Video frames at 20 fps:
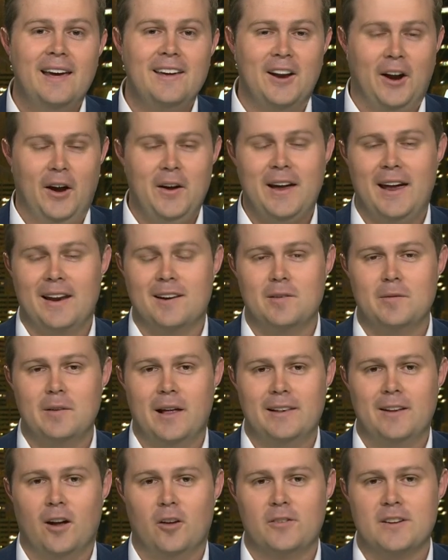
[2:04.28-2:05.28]
you know, he had
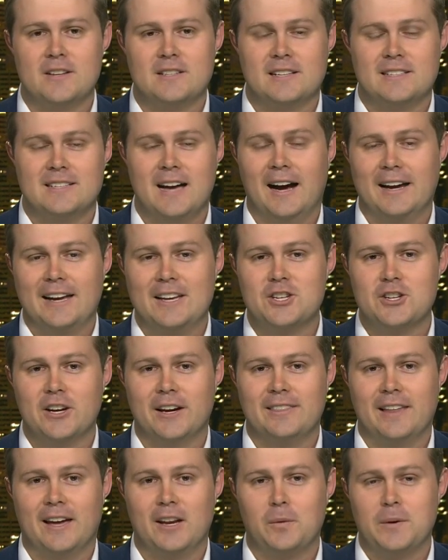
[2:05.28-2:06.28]
a, obviously tongue in
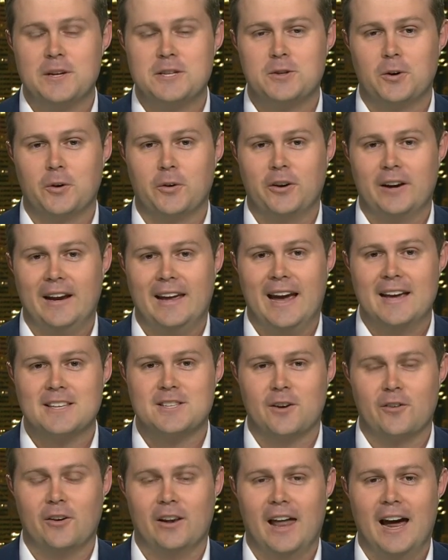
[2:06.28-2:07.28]
cheek there to his daughter, and he has
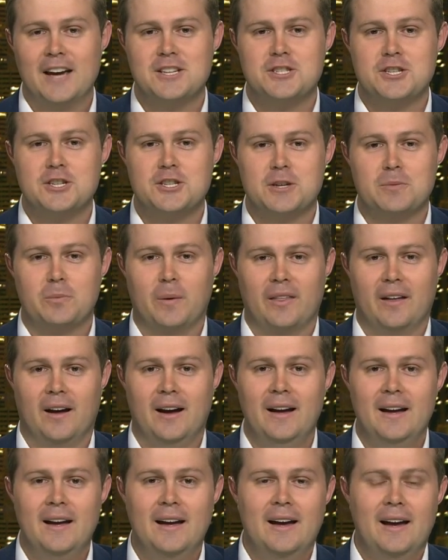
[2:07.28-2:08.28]
that relationship with
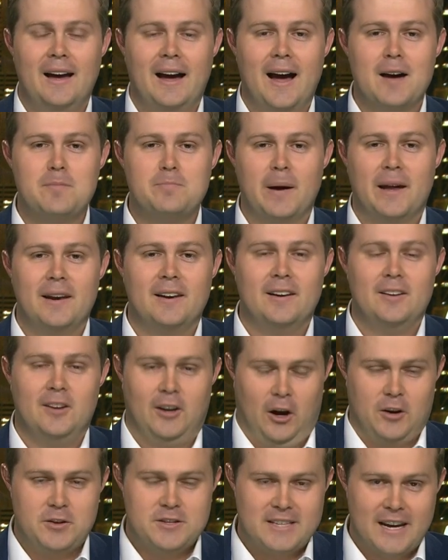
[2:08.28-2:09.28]
her. Yeah. Uh, but you
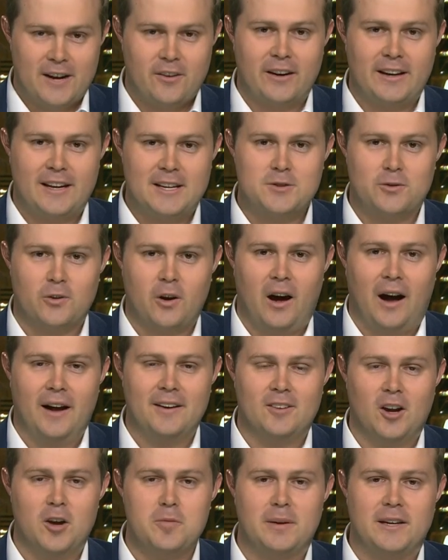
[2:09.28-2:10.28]
know, Sarah is right.
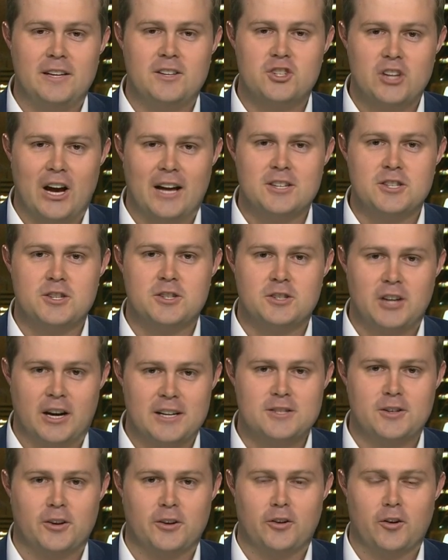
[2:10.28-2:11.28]
Don't be judged
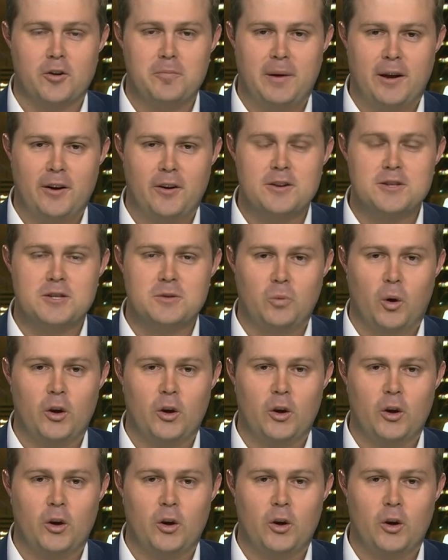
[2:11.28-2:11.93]
just on your appearance and